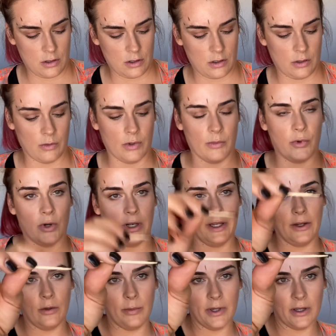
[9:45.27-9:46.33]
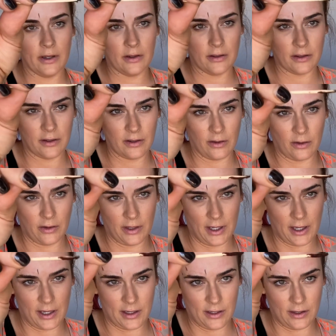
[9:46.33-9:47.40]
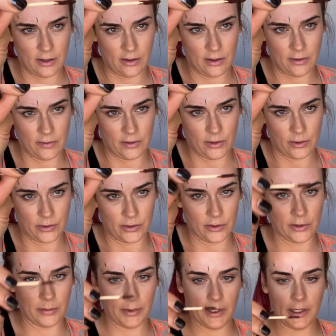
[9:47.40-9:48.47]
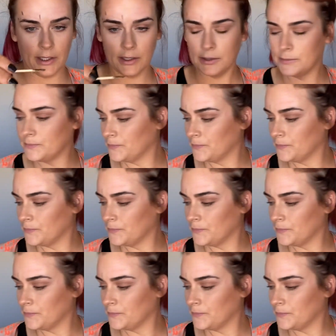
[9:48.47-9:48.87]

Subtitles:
you want to put a little bit on the end of your toothpick.